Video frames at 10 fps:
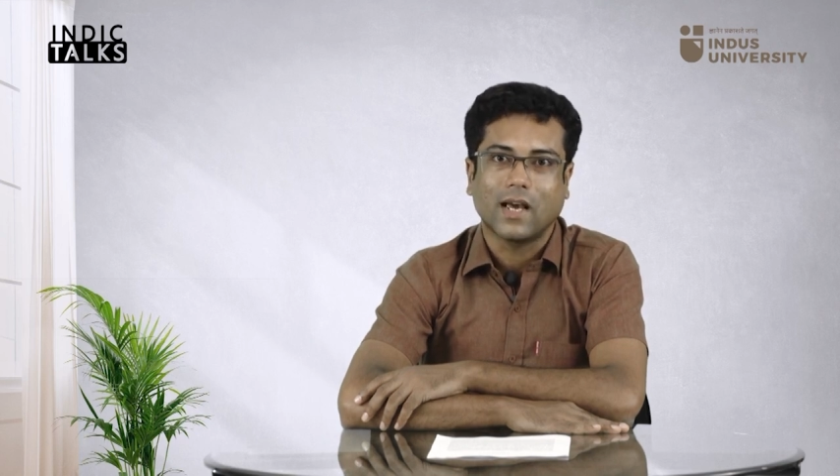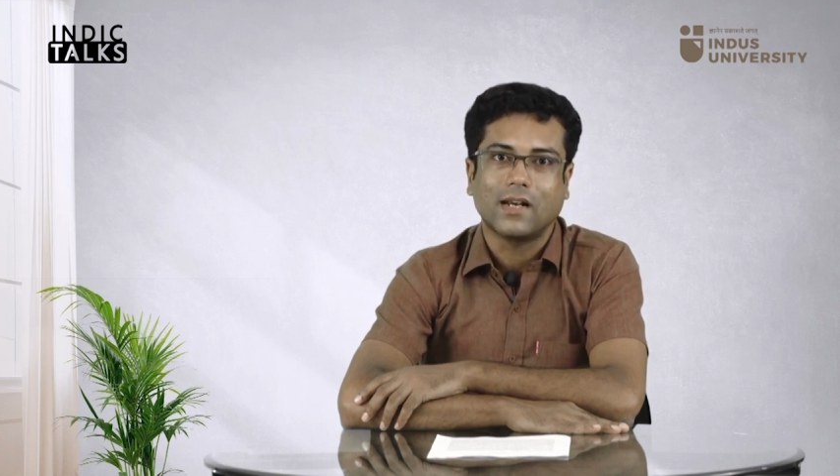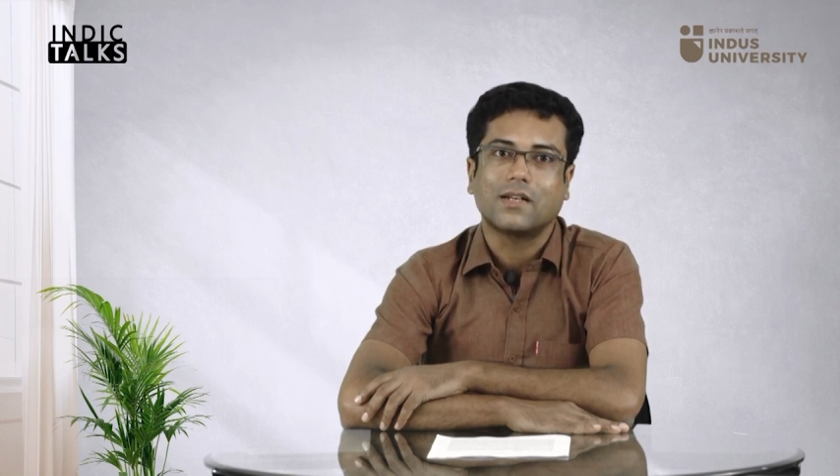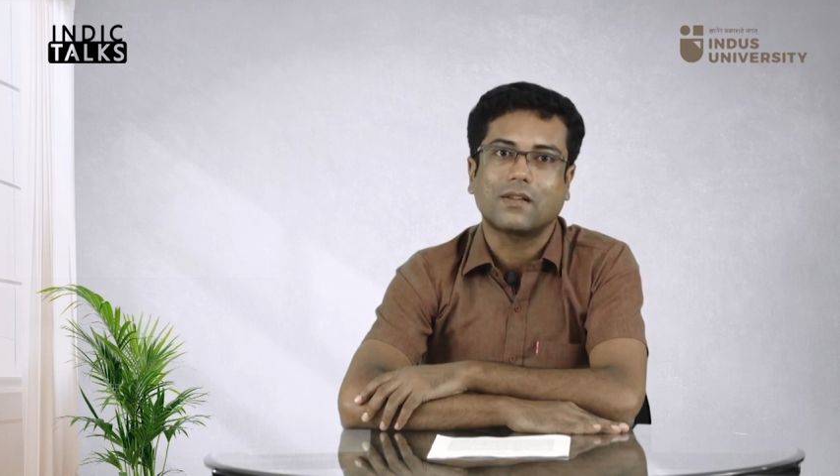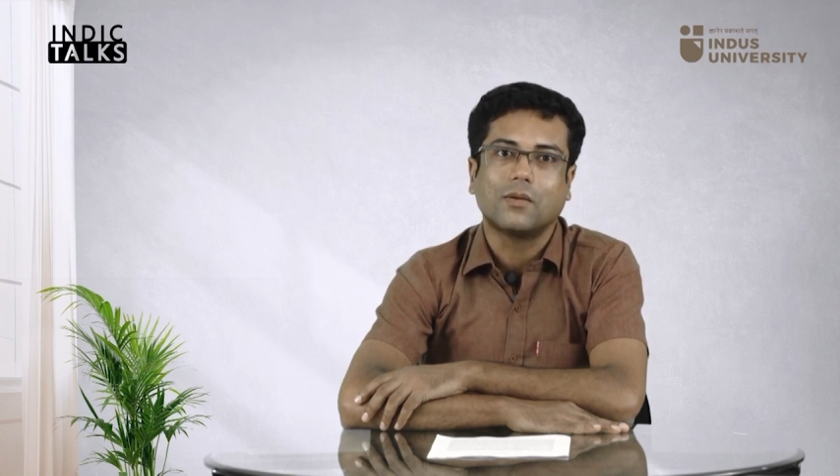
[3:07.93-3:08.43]

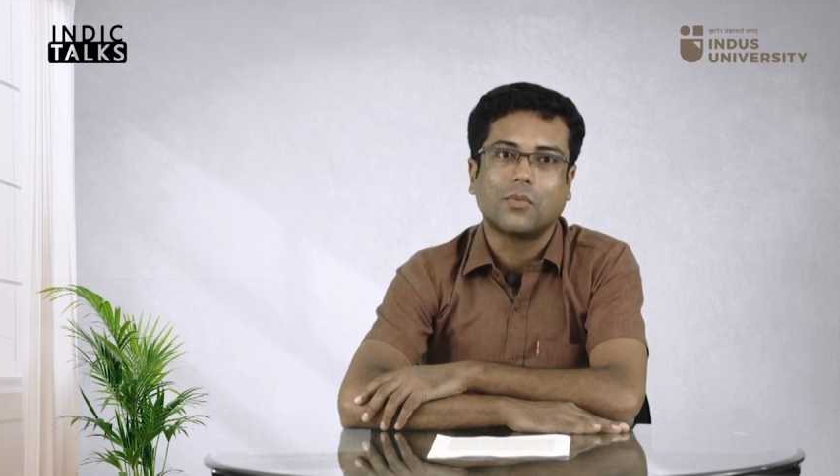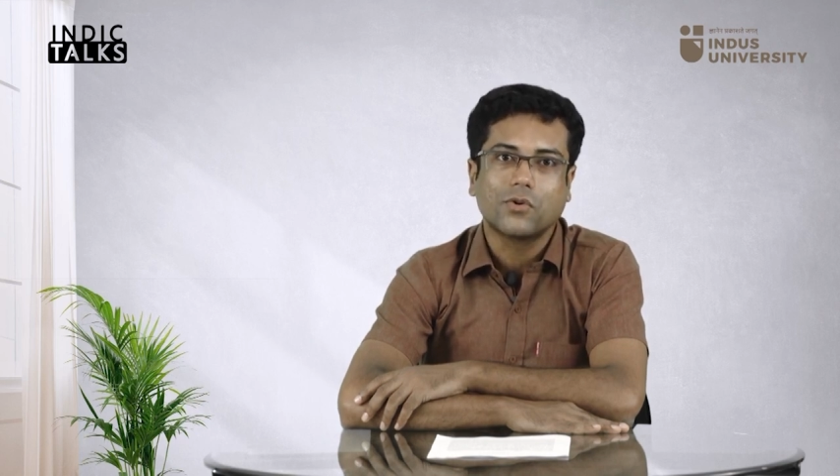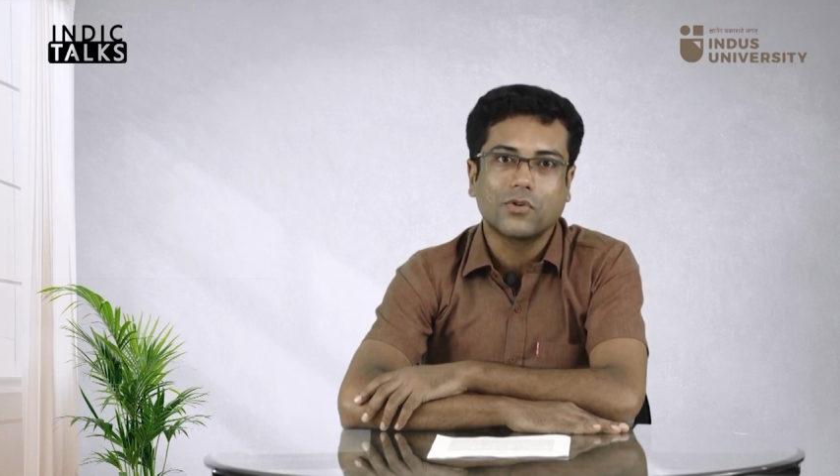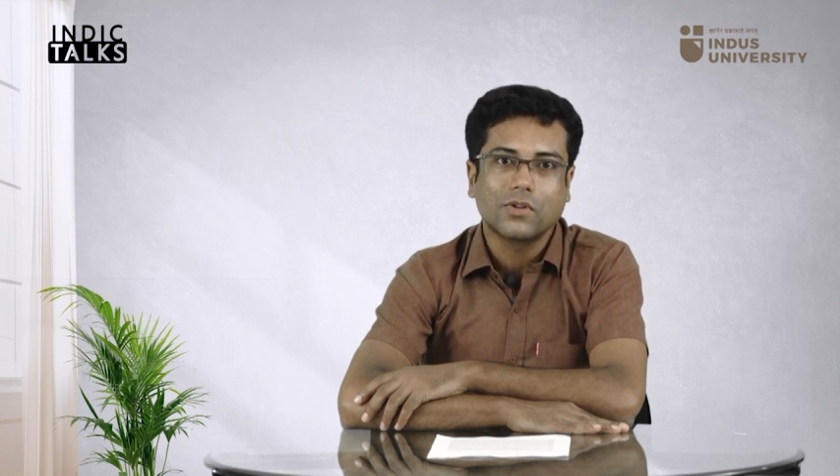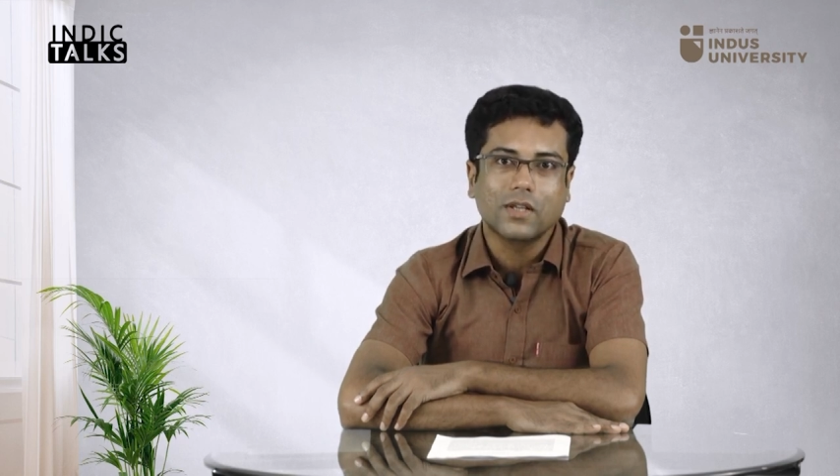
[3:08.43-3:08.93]
And it is the
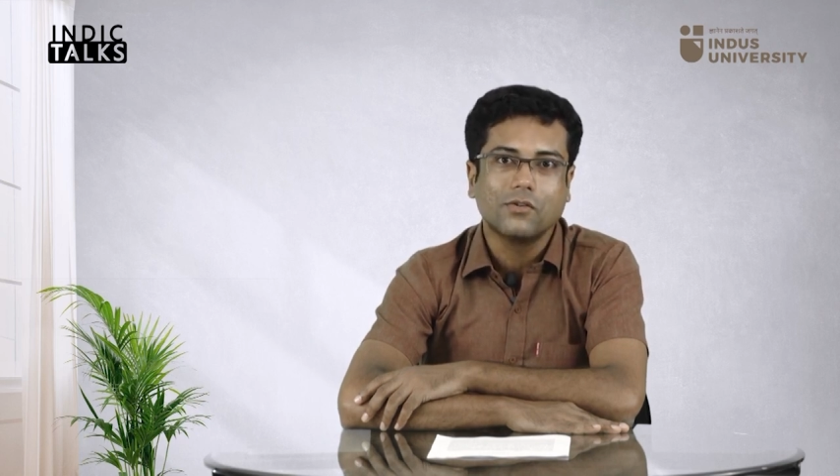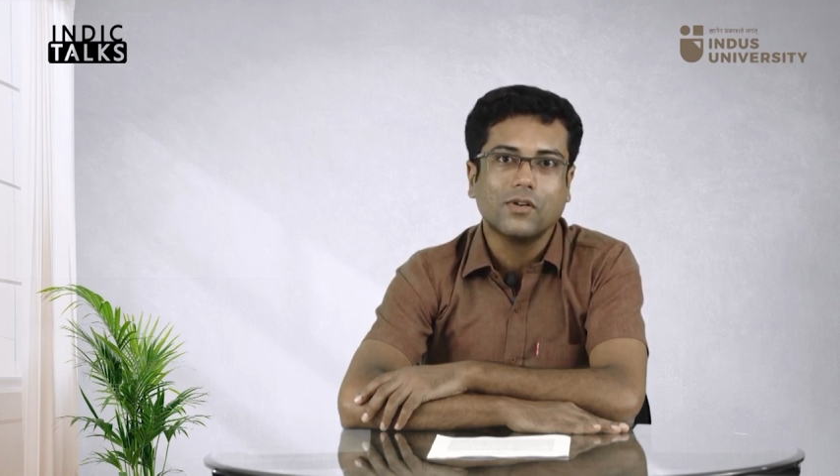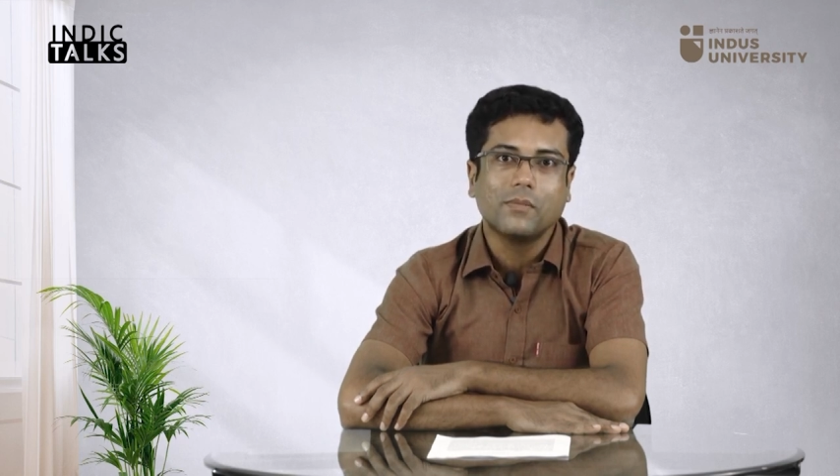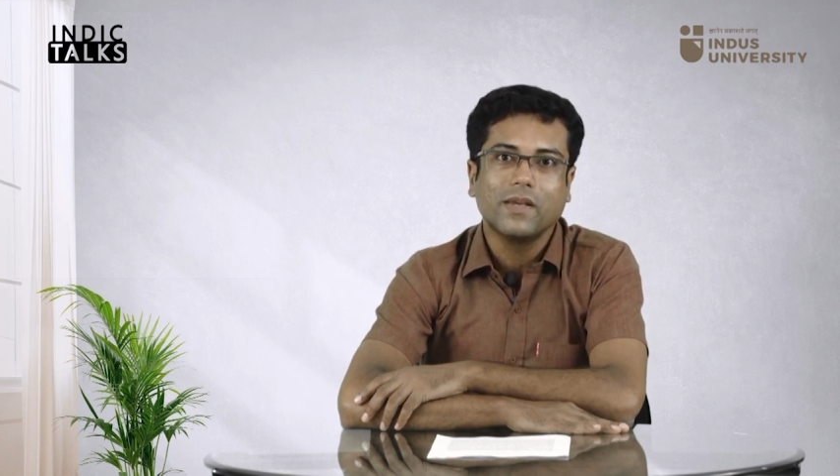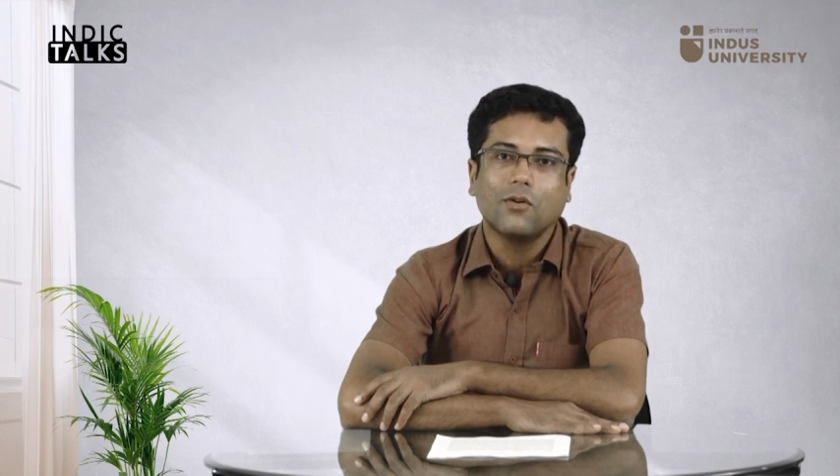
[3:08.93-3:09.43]
bourgeoisie who
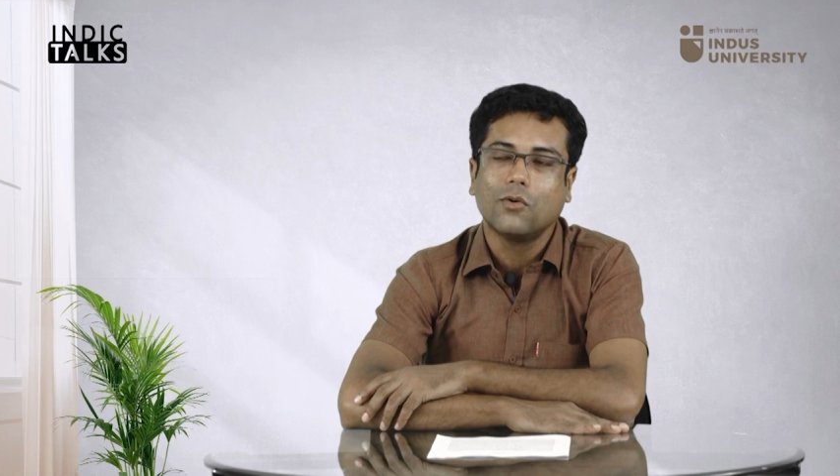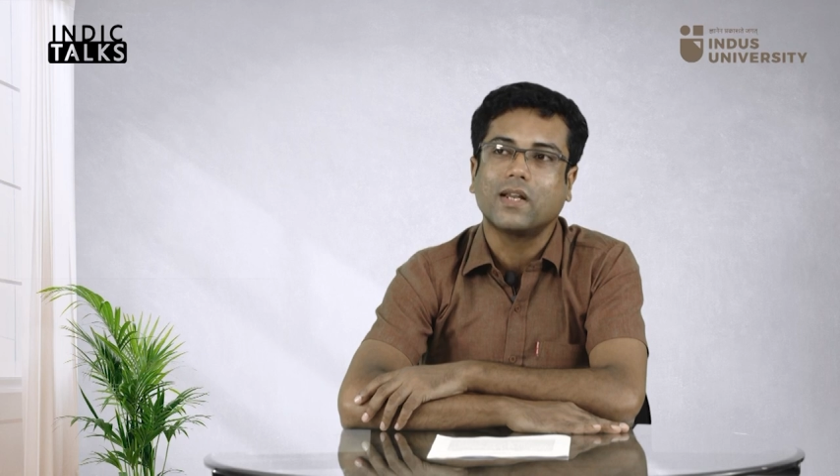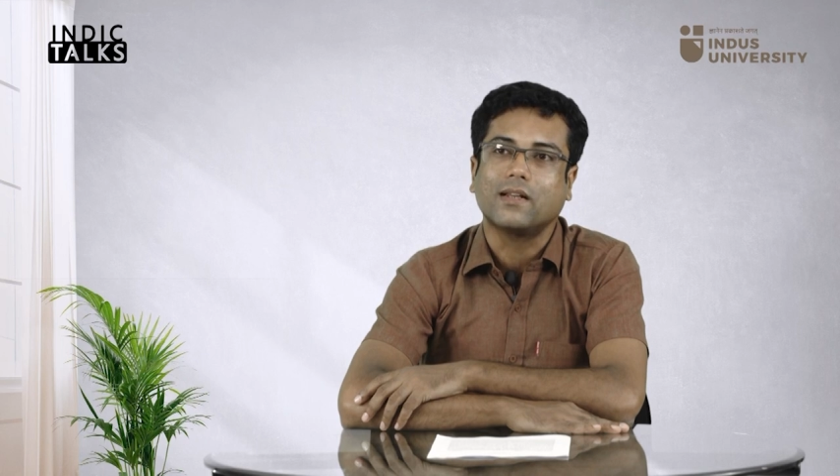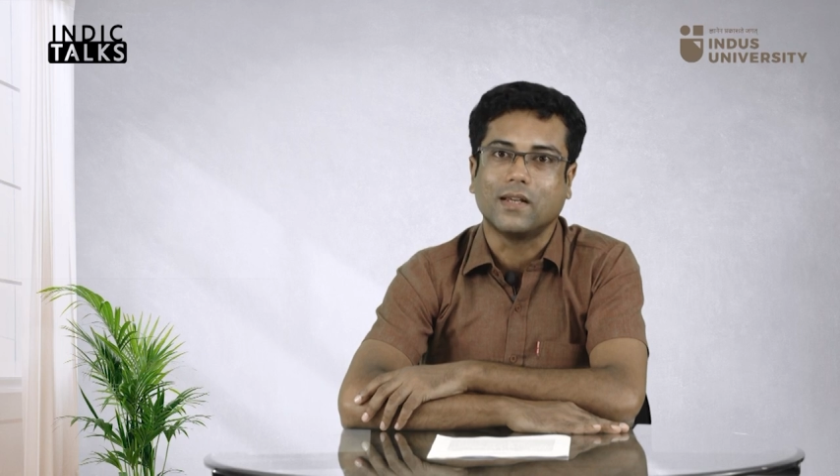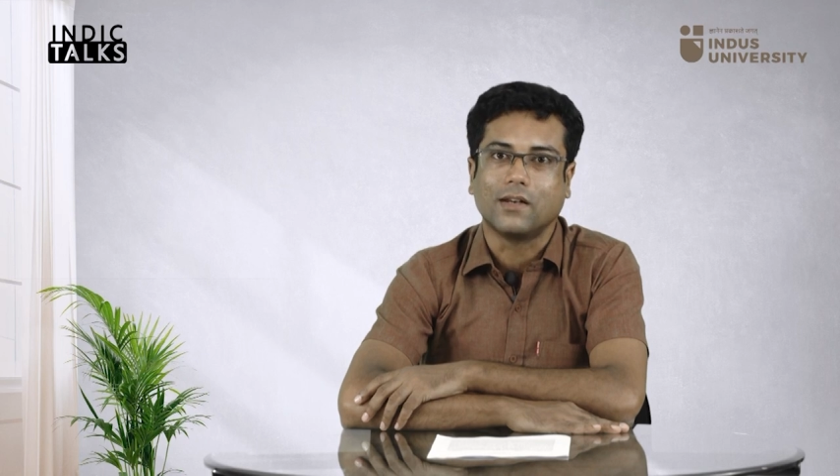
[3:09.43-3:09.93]
will be owning the